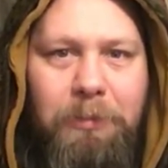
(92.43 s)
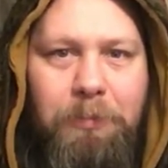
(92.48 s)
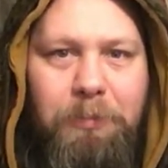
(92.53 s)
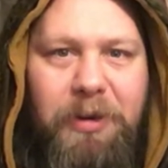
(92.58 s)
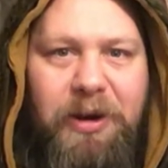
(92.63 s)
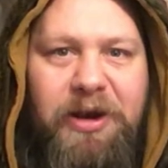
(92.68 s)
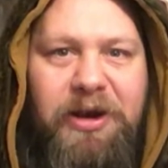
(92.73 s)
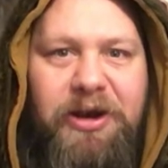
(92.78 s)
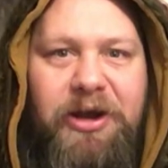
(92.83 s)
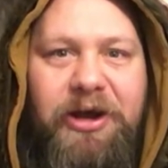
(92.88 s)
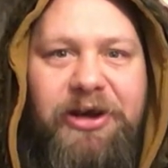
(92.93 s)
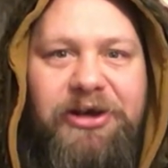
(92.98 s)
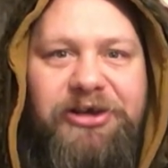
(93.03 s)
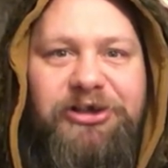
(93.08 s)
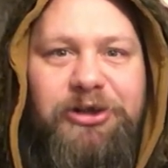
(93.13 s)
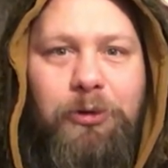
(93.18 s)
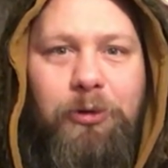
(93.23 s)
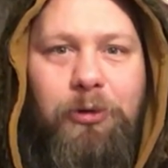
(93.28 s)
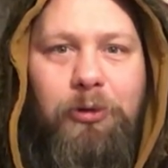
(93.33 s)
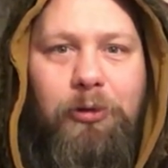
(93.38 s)
but none
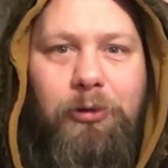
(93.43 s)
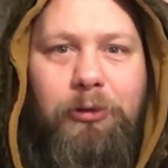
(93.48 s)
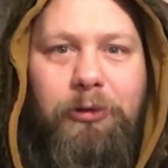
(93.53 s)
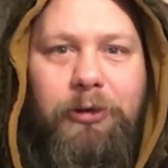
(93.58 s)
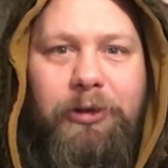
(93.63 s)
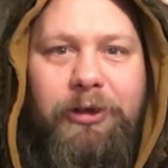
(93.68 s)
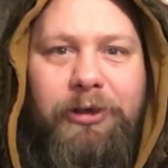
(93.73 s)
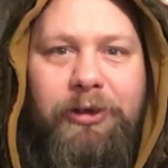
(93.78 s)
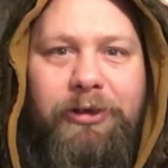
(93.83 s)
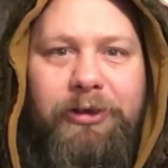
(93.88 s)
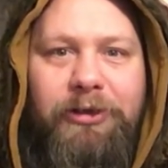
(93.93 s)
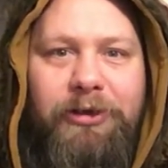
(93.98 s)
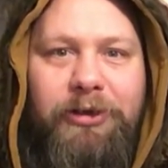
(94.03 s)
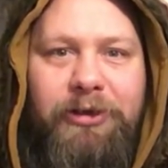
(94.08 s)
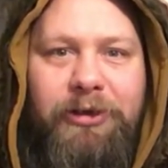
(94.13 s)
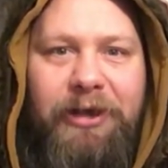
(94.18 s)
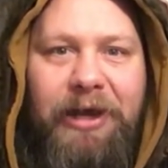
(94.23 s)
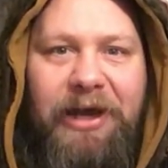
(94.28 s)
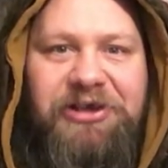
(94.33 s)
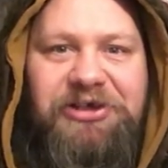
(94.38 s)
so horrid
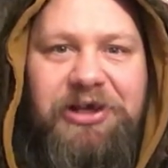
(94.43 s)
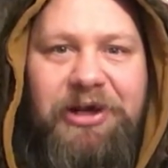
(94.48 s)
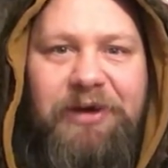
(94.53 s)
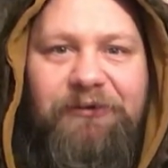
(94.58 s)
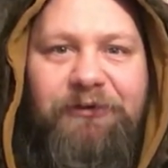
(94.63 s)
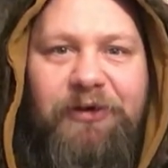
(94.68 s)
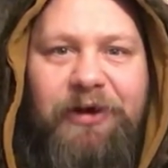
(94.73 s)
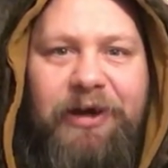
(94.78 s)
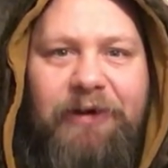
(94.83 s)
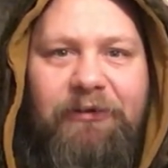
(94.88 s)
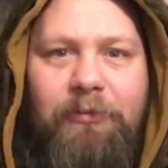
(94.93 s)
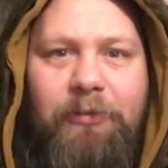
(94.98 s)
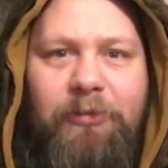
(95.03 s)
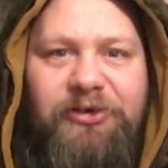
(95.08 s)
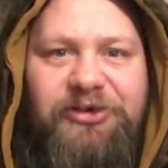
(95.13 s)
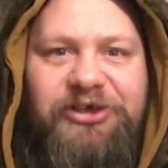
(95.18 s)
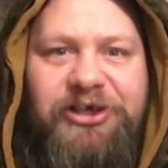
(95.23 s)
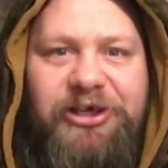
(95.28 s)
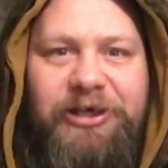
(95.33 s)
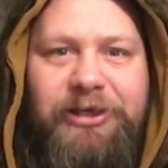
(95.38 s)
as the unforgivable
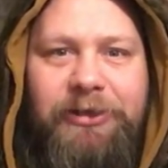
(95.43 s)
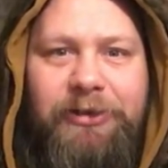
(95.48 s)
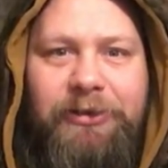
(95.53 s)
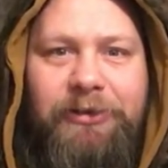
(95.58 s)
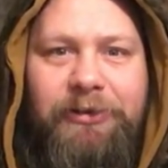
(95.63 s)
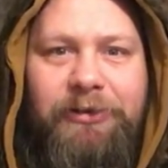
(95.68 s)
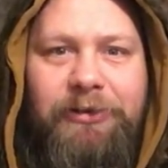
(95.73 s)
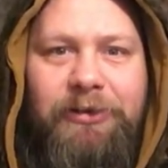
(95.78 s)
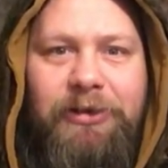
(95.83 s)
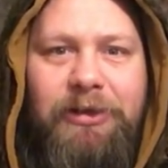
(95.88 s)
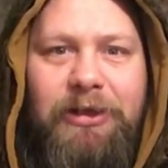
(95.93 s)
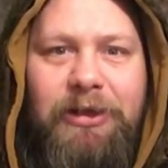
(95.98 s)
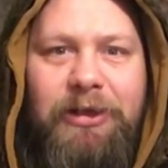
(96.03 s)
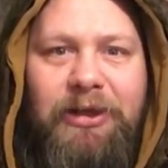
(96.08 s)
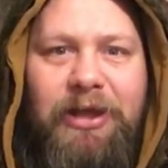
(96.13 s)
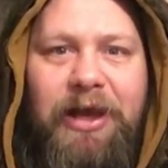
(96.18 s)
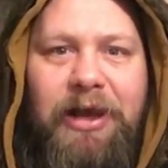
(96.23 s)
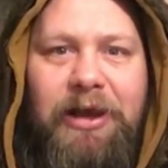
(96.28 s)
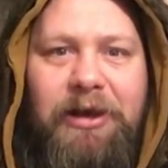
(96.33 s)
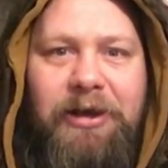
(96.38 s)
sin
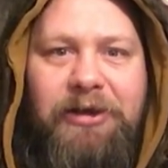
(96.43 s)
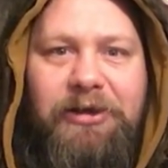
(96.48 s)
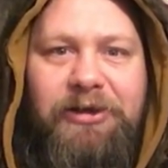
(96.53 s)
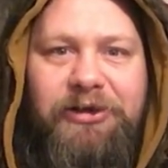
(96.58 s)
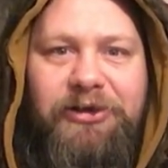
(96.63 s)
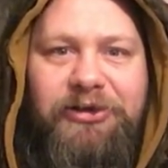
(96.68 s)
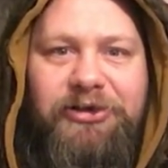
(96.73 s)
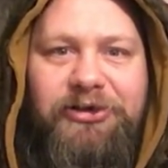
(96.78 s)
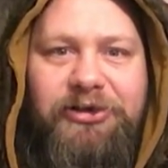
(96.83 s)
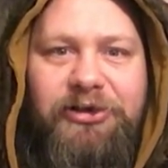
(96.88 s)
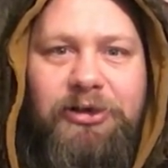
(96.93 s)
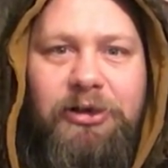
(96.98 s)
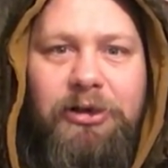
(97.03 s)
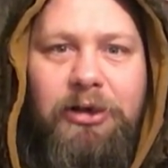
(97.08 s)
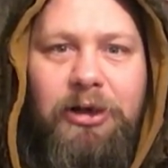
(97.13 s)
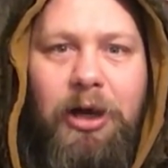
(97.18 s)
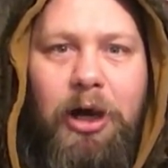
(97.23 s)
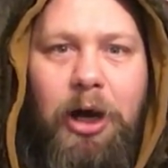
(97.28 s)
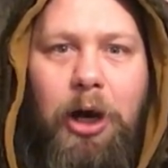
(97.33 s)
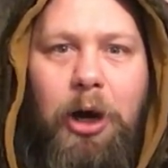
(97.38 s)
that is
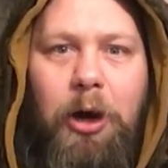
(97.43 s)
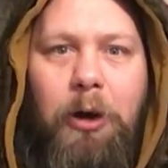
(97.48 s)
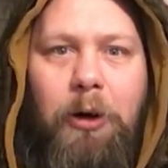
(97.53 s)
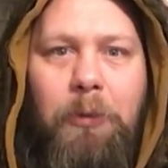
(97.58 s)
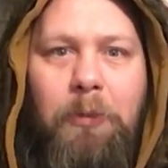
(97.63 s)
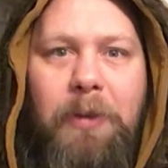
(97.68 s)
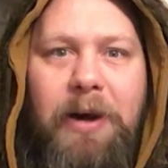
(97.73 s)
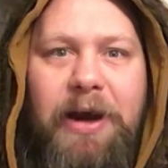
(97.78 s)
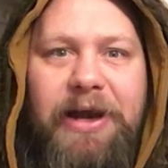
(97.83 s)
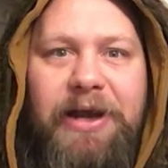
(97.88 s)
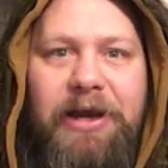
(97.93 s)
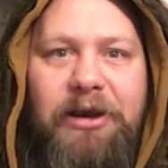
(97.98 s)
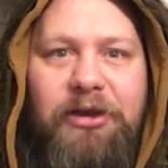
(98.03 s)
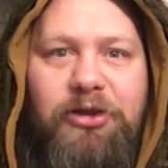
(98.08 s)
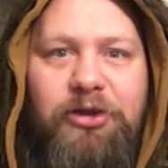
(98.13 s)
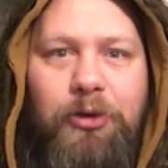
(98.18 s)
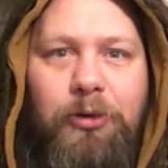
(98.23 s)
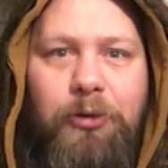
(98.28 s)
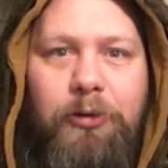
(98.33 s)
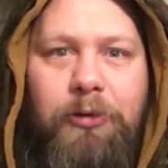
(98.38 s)
Almighty
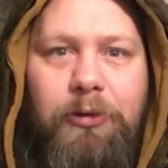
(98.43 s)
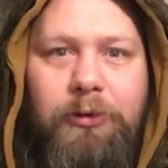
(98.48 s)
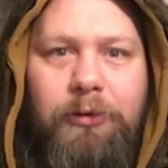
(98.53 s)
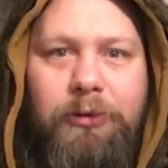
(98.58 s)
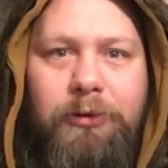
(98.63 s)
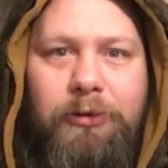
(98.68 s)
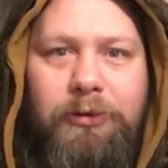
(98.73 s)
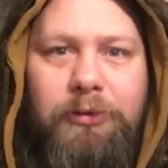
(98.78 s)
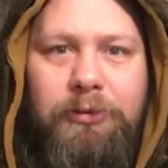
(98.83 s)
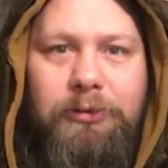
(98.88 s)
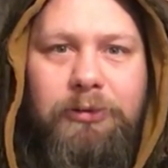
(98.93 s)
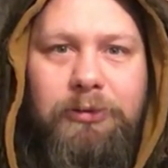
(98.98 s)
Thor.